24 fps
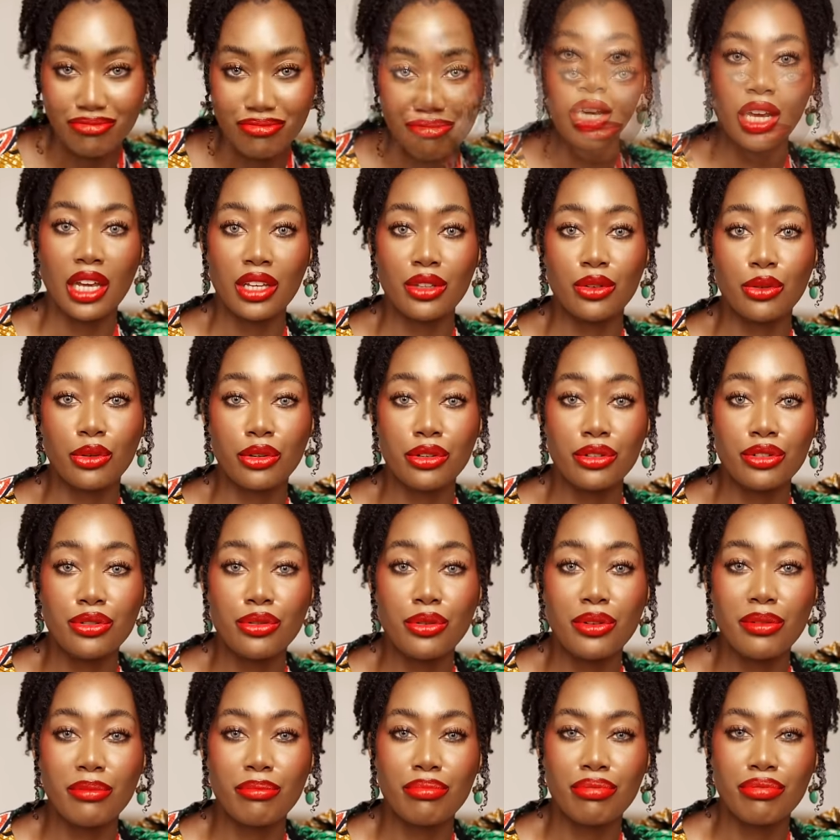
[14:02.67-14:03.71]
in order to
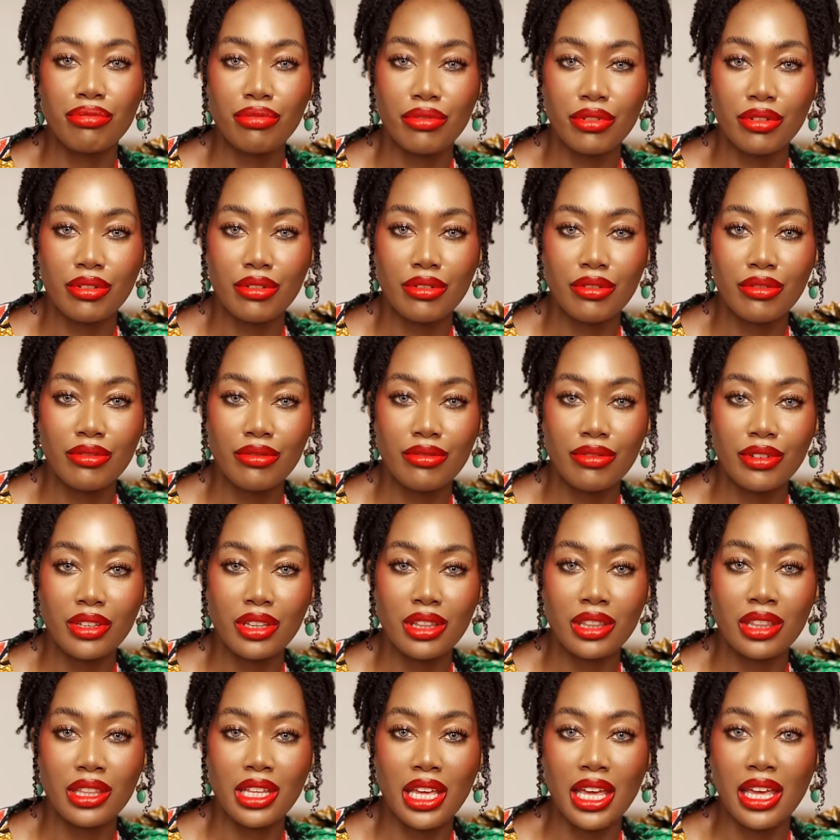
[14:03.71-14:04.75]
improve
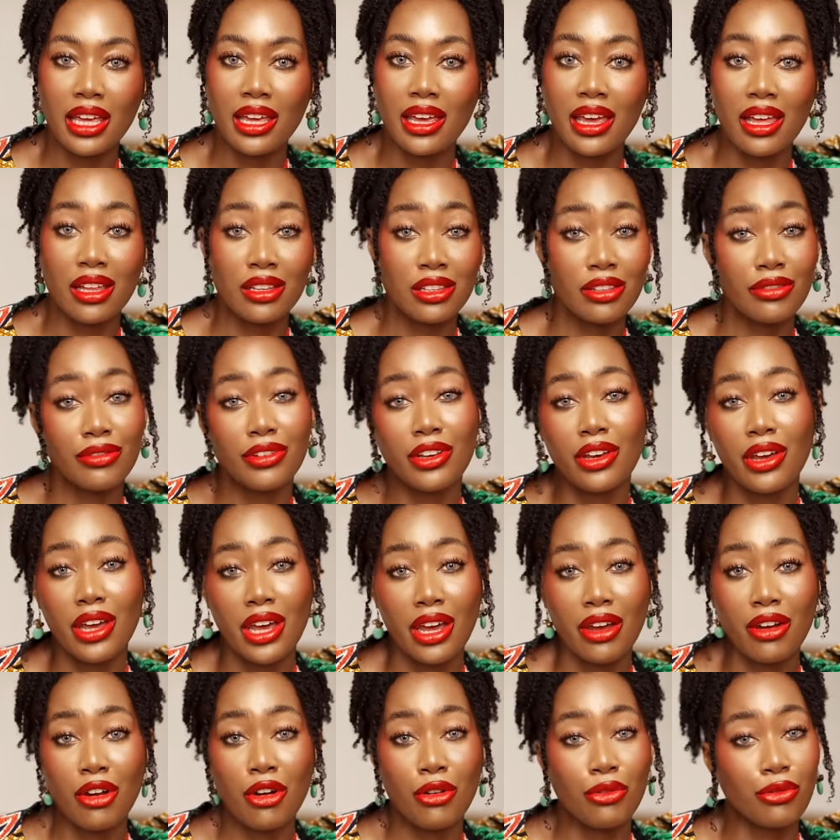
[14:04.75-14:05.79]
the health of your
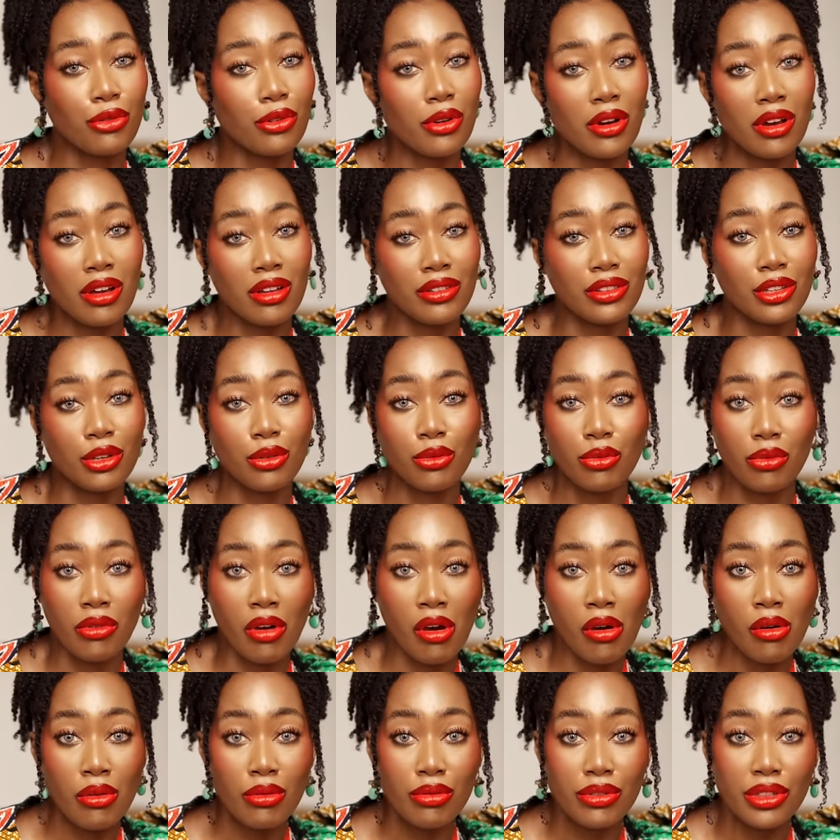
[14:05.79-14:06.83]
hair overall, the
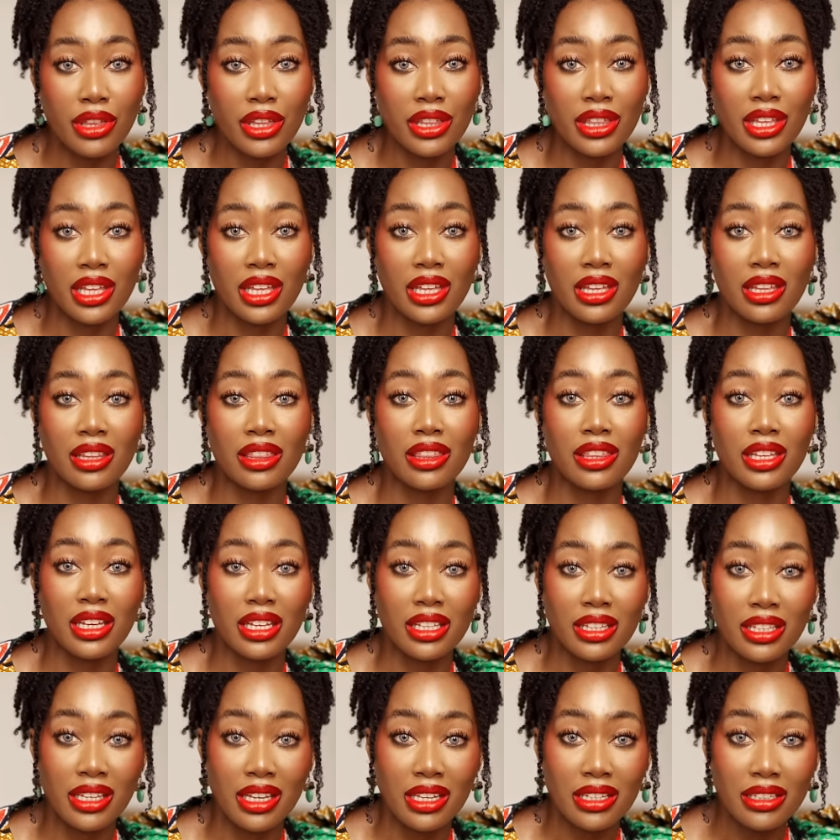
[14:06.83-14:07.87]
growth, the
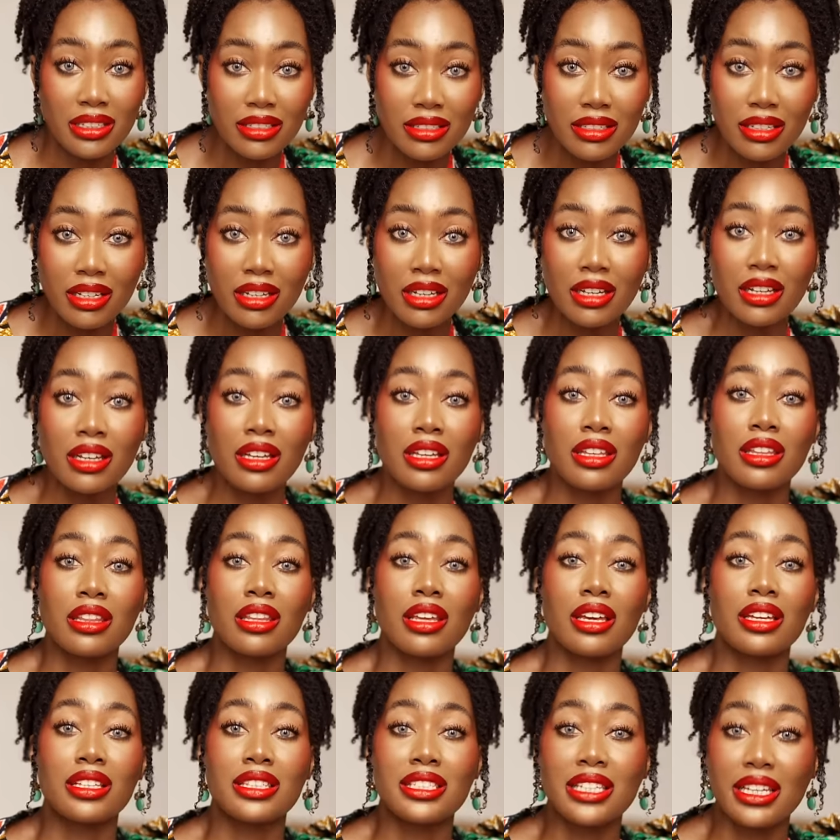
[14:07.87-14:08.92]
thickness,
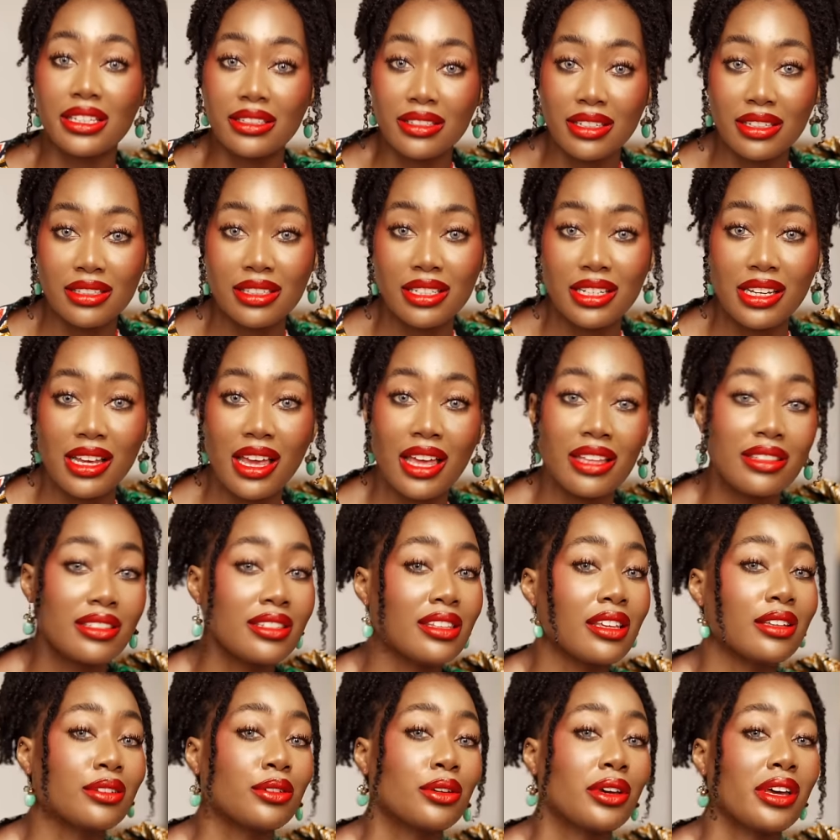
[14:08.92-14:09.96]
the density,
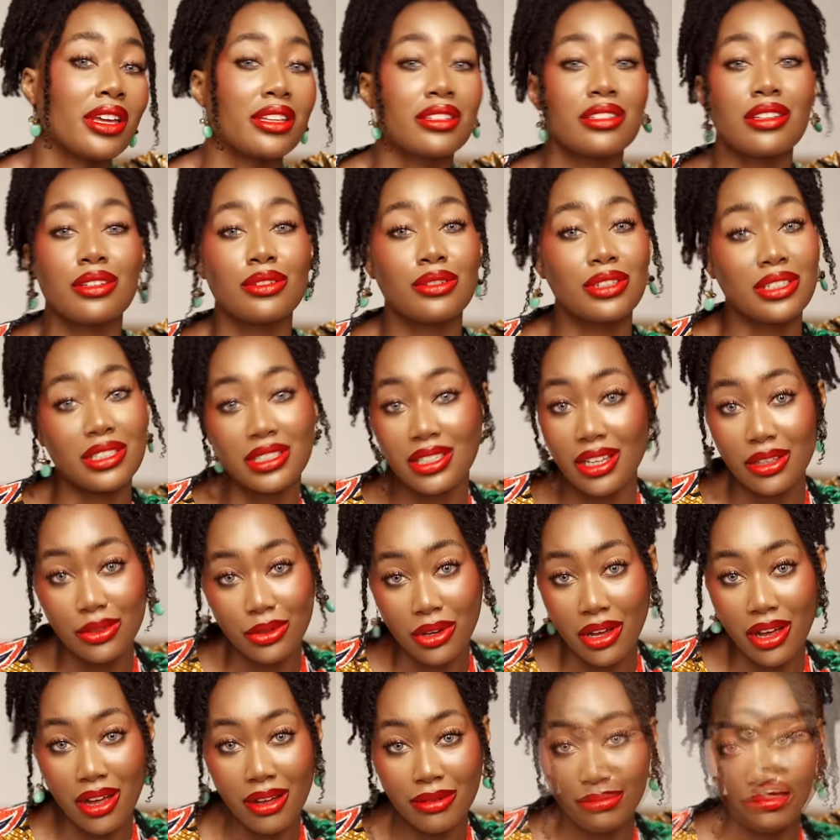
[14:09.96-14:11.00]
etc., etc.,
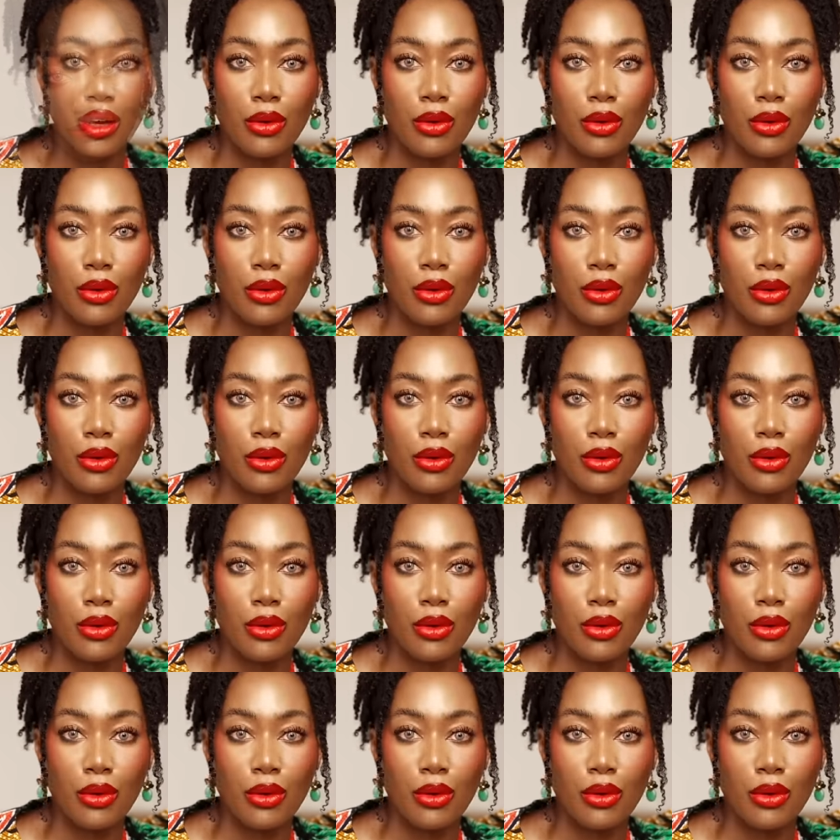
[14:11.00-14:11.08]
etc.